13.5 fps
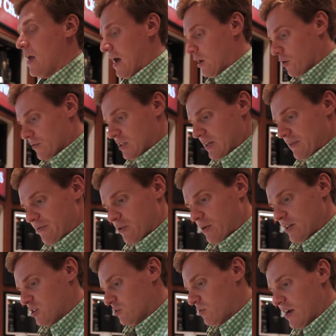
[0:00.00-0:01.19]
And obviously for the
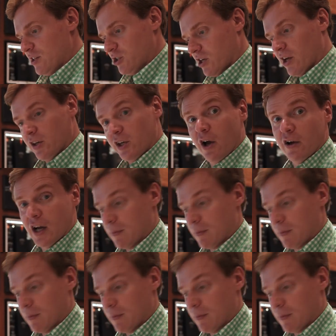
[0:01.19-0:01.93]
rest of the range, you're kind of going